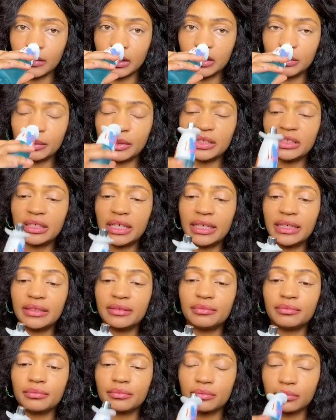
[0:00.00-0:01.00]
It smells like
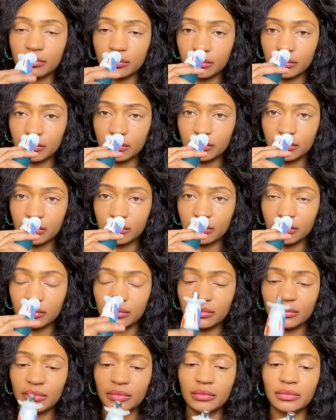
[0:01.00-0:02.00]

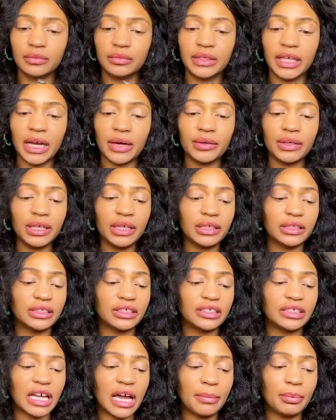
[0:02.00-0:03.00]
Downy
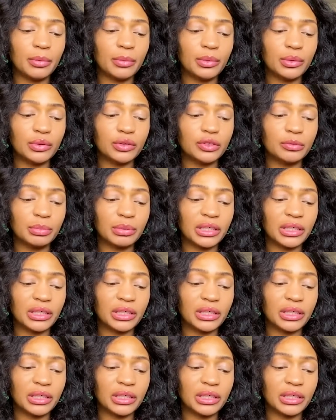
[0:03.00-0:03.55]
Unstoppables,